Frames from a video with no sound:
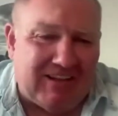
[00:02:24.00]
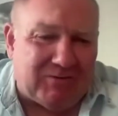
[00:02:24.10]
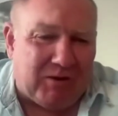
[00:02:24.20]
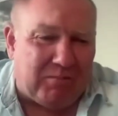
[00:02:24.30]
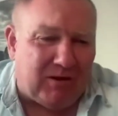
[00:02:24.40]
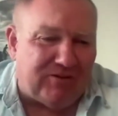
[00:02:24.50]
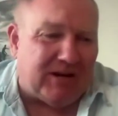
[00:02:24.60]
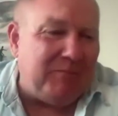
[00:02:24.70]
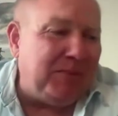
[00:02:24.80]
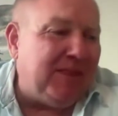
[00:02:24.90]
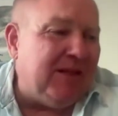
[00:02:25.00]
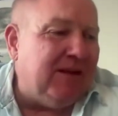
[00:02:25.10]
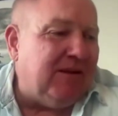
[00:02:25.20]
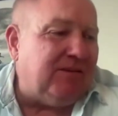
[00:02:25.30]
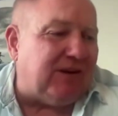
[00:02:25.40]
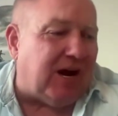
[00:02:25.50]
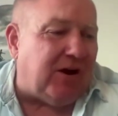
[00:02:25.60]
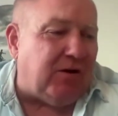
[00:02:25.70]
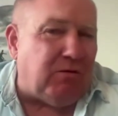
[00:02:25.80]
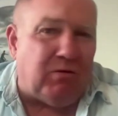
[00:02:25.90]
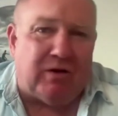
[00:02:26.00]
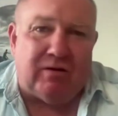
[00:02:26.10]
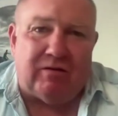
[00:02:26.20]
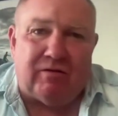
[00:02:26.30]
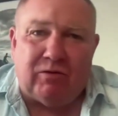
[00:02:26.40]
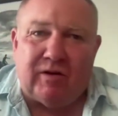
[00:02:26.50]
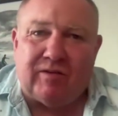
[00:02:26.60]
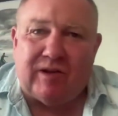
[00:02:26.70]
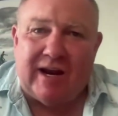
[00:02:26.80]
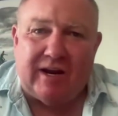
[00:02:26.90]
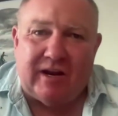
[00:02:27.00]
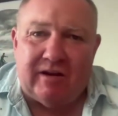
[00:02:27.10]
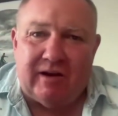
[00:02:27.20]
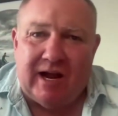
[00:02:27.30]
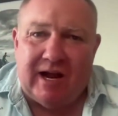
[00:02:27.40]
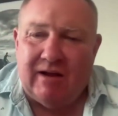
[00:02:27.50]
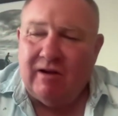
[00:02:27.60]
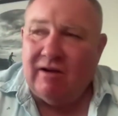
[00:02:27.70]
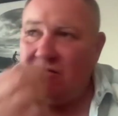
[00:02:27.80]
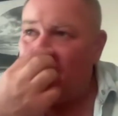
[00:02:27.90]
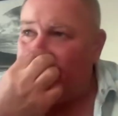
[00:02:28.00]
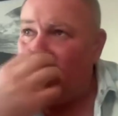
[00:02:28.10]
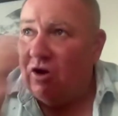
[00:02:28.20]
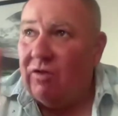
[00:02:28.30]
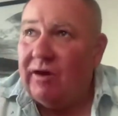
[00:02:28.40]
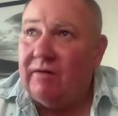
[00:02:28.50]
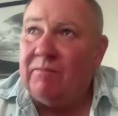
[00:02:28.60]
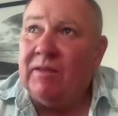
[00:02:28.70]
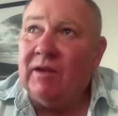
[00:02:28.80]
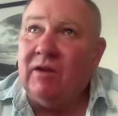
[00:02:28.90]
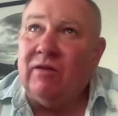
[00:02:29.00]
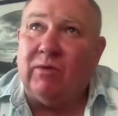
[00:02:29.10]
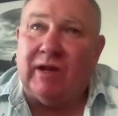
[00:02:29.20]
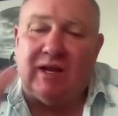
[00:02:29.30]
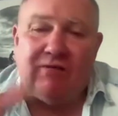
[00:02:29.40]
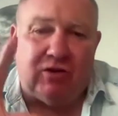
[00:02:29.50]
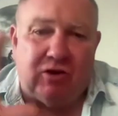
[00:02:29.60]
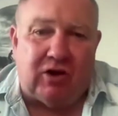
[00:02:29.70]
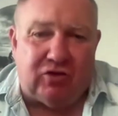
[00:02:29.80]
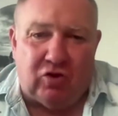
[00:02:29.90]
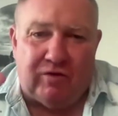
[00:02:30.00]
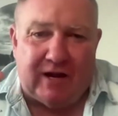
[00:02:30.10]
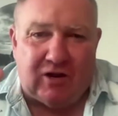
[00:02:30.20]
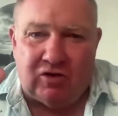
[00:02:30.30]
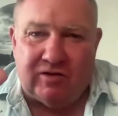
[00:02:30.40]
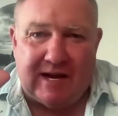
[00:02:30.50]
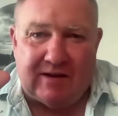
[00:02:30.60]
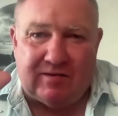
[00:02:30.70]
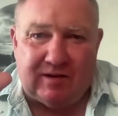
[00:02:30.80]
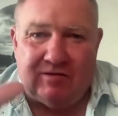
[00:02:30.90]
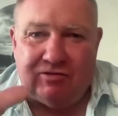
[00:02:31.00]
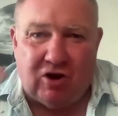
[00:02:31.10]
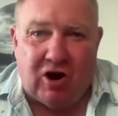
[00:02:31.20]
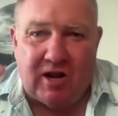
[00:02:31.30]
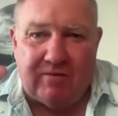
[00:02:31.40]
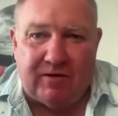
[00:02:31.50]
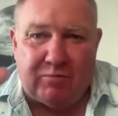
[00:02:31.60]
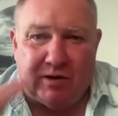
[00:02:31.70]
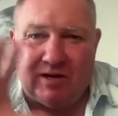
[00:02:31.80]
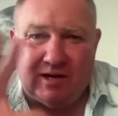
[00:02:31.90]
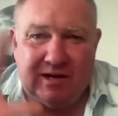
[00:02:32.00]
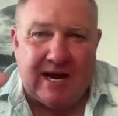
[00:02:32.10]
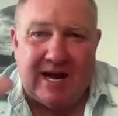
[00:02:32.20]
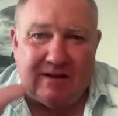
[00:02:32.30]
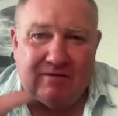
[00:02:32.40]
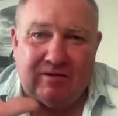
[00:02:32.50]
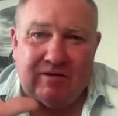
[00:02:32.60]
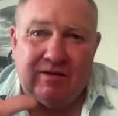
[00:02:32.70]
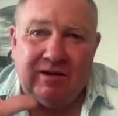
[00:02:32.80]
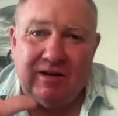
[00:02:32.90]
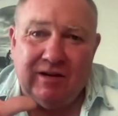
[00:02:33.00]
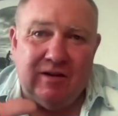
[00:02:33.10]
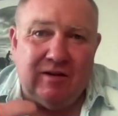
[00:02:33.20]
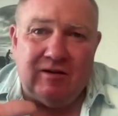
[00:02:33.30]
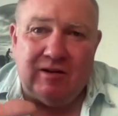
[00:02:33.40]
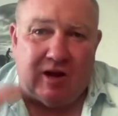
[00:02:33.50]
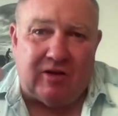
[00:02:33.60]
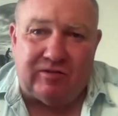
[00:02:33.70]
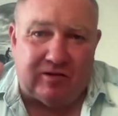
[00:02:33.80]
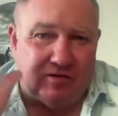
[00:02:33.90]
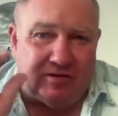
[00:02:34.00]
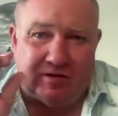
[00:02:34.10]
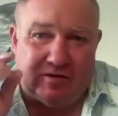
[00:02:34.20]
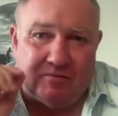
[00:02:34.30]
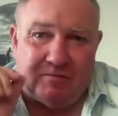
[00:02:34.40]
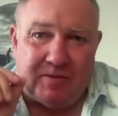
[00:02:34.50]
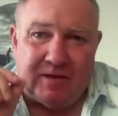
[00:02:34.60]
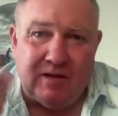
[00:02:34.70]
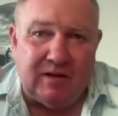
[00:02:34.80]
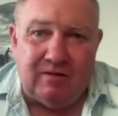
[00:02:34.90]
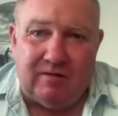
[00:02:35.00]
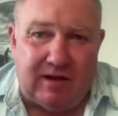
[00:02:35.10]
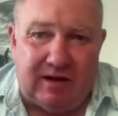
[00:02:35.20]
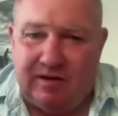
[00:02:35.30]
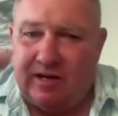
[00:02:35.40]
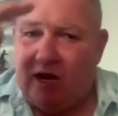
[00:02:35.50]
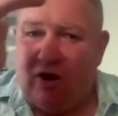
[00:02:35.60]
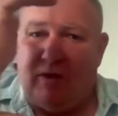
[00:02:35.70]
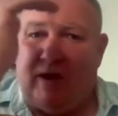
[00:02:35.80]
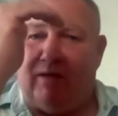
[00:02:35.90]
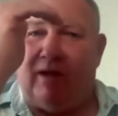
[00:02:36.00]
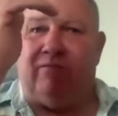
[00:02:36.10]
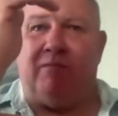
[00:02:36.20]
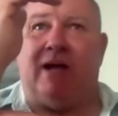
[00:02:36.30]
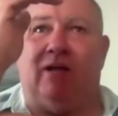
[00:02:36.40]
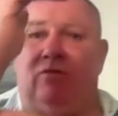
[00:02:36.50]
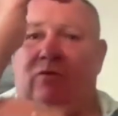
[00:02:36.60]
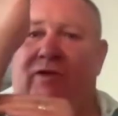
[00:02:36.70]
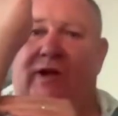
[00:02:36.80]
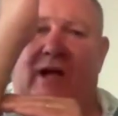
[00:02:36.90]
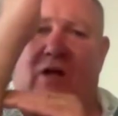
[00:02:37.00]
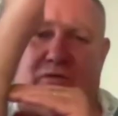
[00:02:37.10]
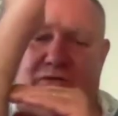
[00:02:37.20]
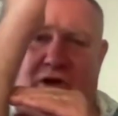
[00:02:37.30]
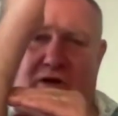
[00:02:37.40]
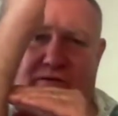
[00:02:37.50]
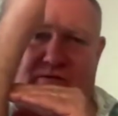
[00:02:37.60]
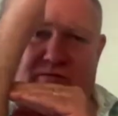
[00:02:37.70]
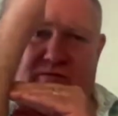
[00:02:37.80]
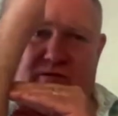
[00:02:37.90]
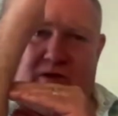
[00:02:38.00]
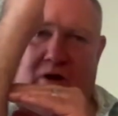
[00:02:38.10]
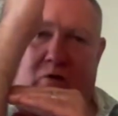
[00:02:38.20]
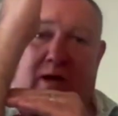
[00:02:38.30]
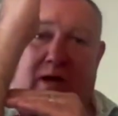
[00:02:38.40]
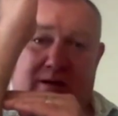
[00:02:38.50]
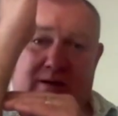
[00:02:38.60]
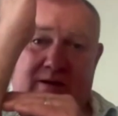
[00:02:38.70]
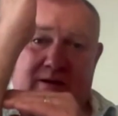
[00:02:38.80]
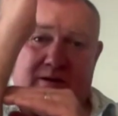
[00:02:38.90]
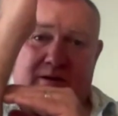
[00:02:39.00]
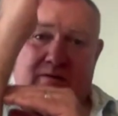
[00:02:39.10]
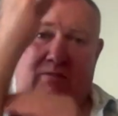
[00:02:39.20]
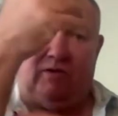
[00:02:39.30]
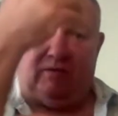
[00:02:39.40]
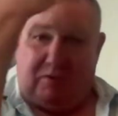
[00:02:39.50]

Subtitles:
that's my pleasure. So we're just saying to Rafeal that we can give you guys all of our contacts in China for printing cards and coasters and a DL. They even make a little DL size holder, which is